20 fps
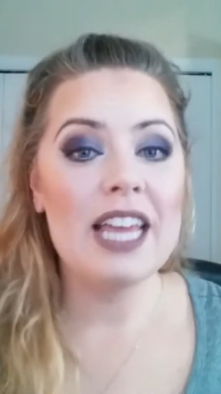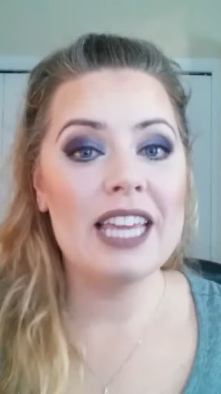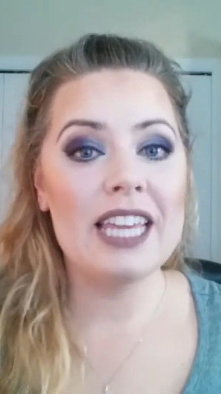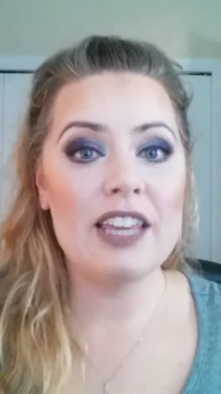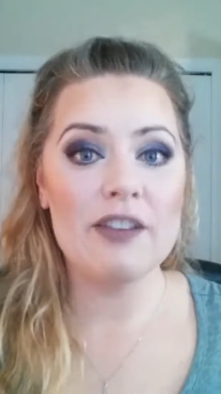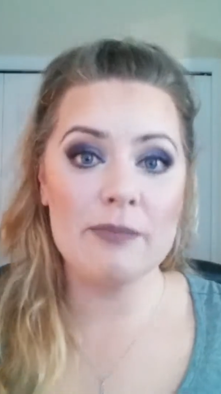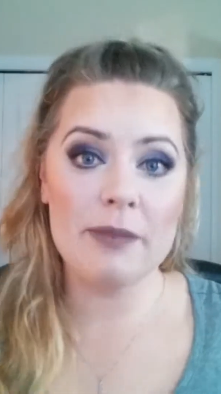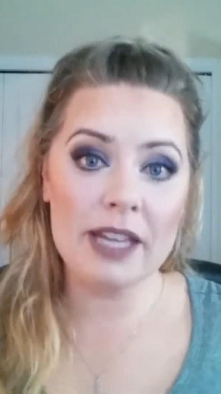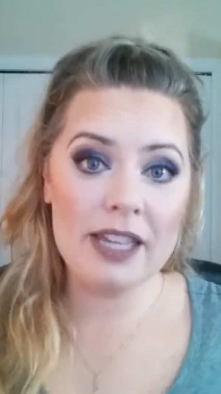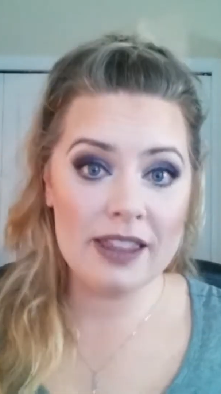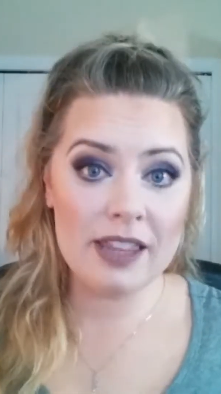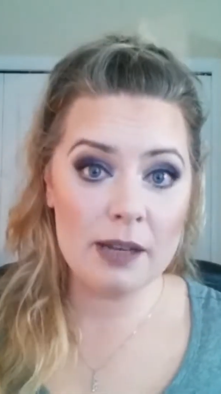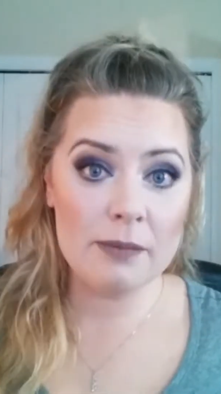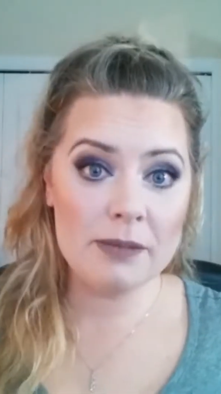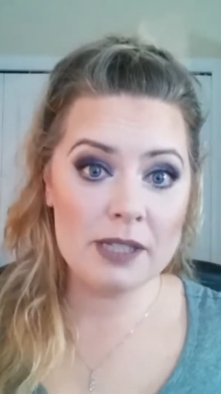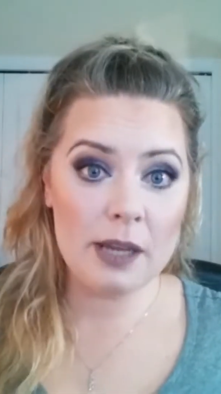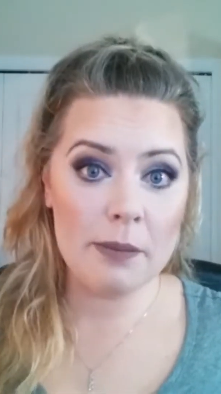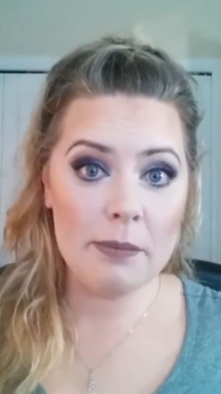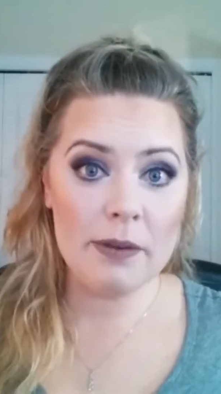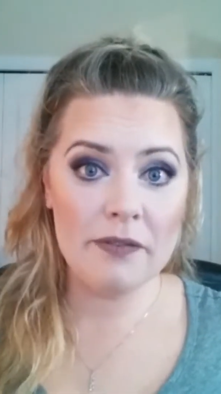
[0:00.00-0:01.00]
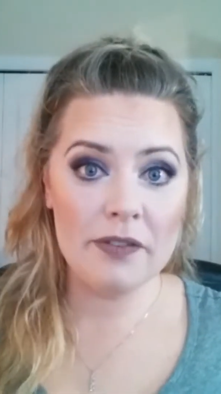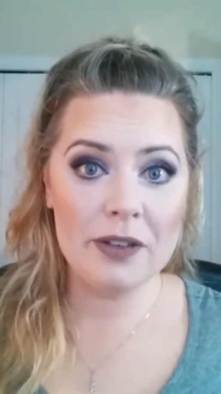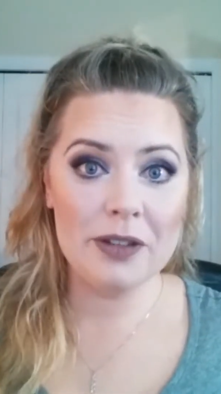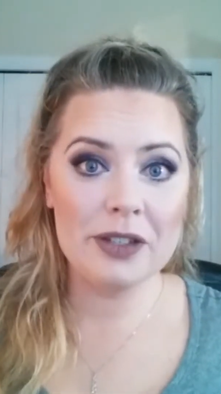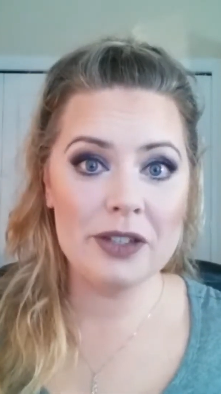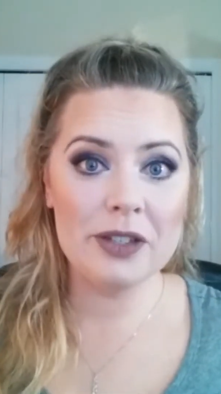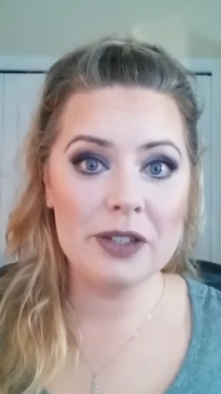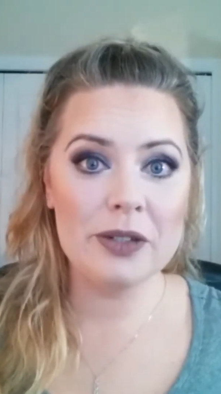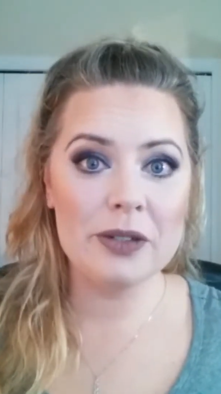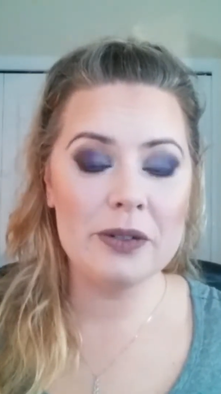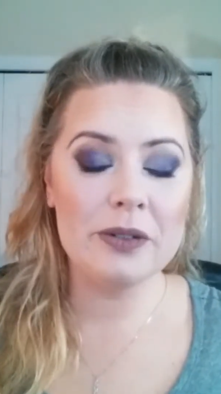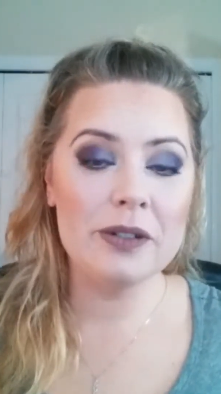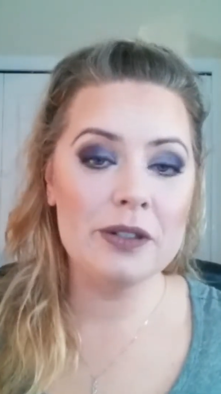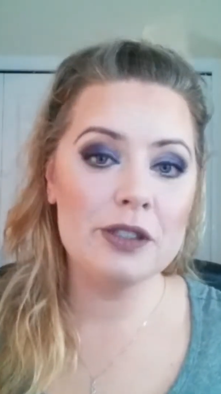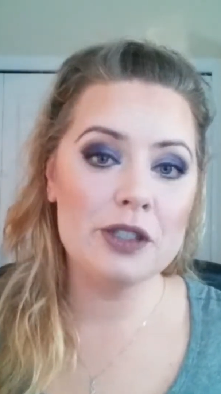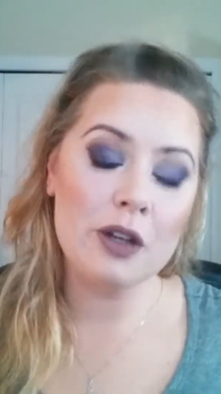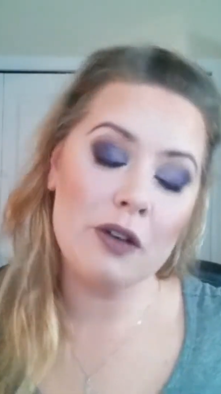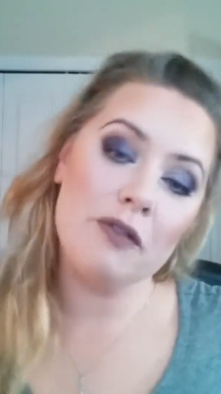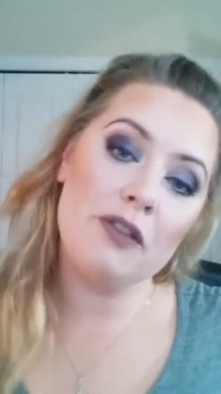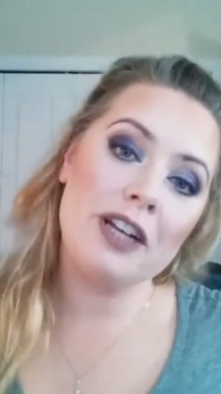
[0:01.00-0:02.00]
Give me a thumbs up if you do,
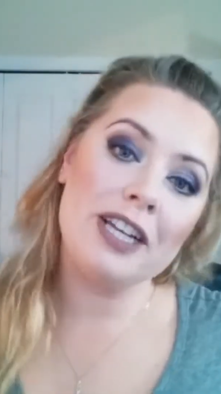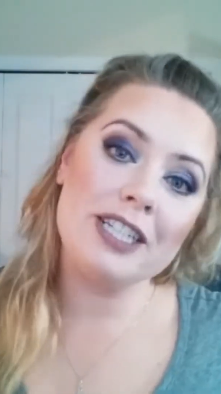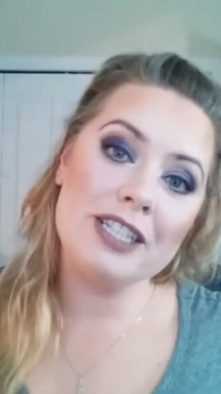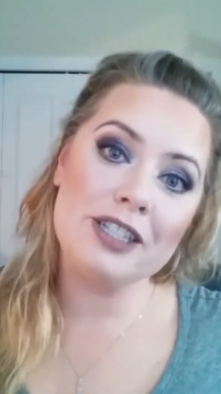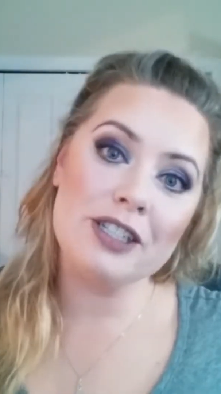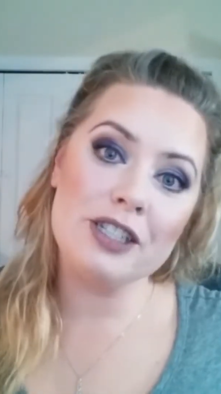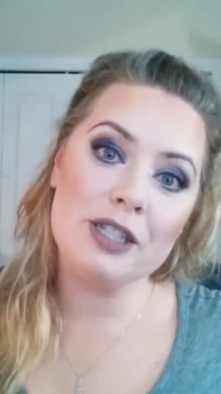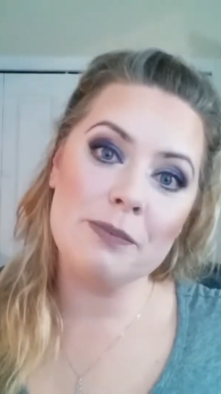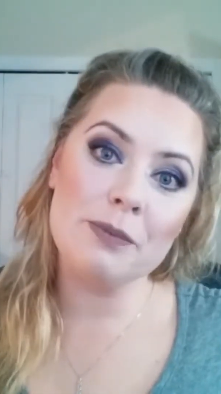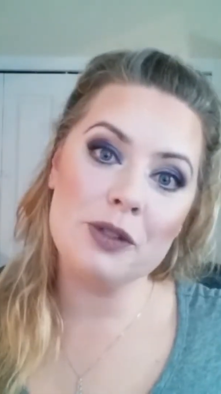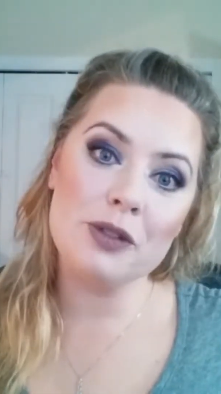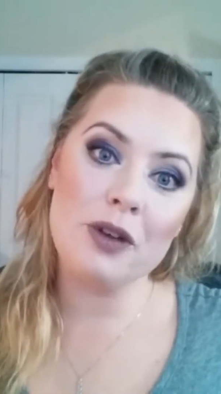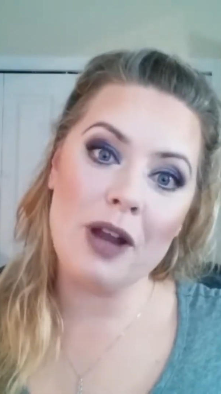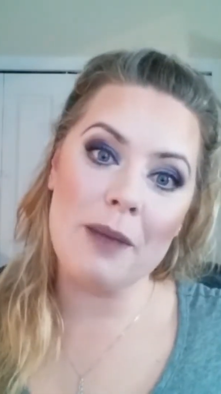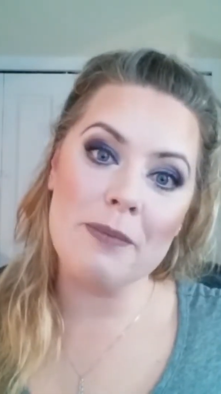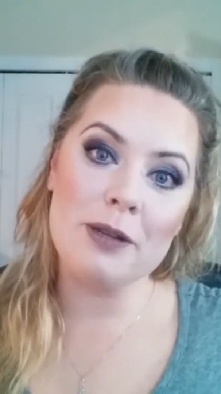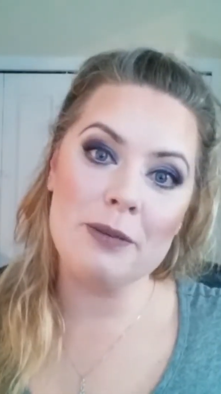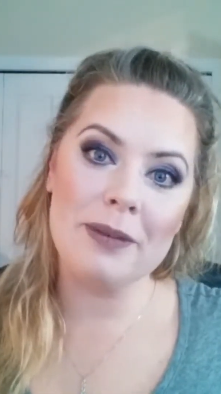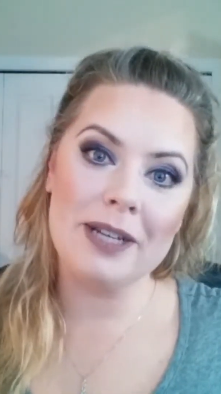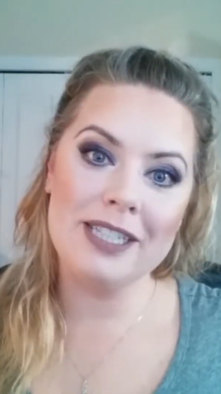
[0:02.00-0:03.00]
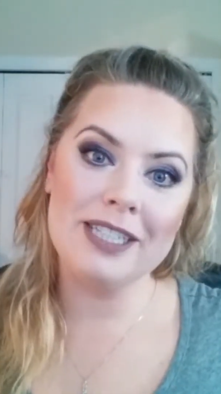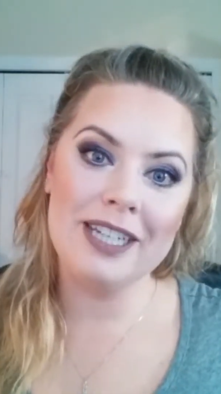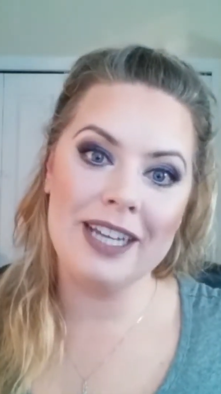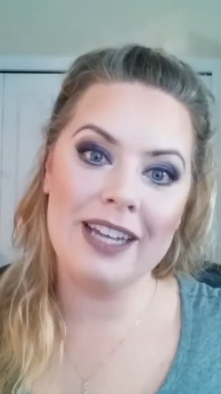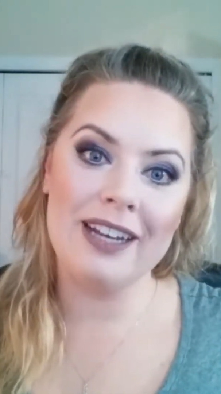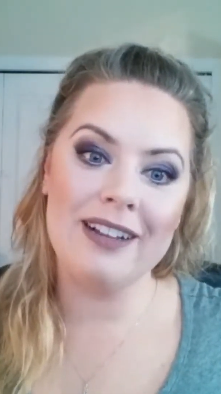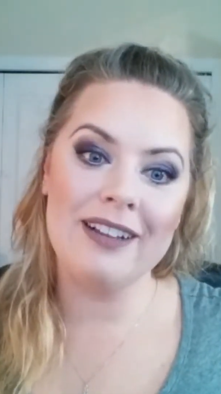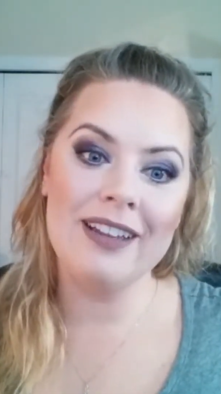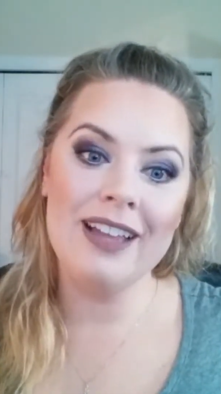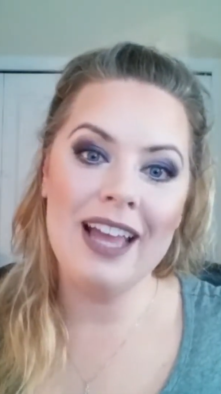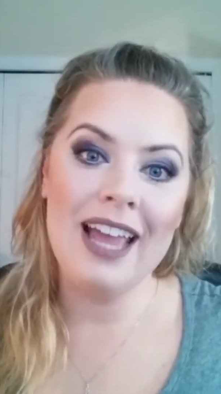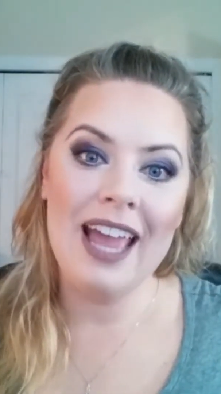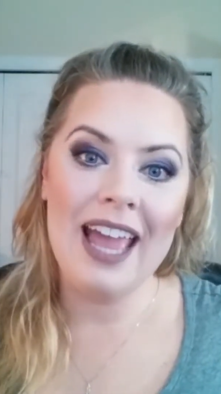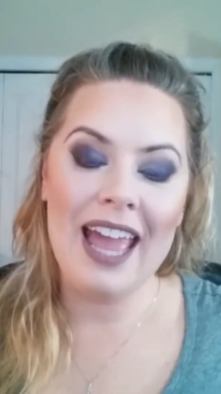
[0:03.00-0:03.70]
don't forget to subscribe to my channel,